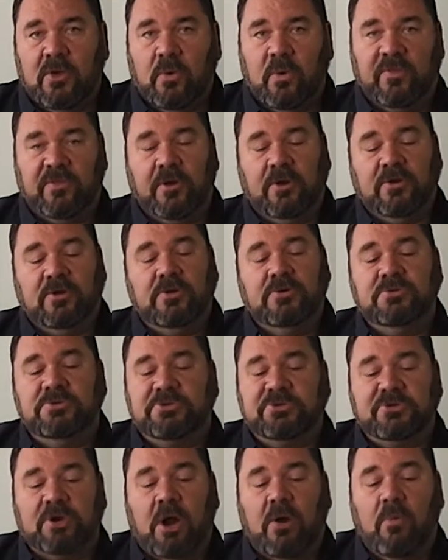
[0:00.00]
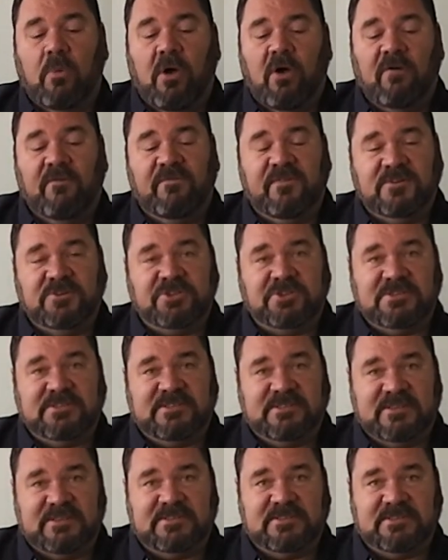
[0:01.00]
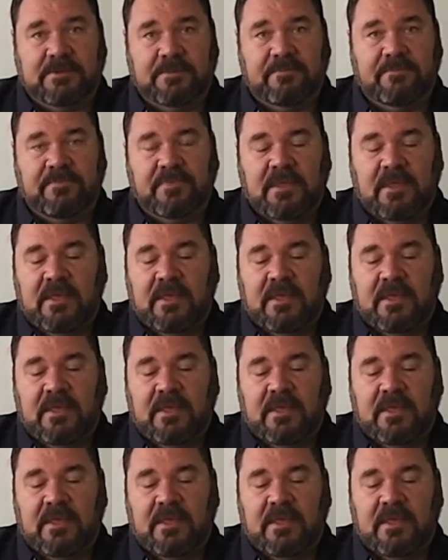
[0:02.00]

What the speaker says: with our new Starwall Vision system.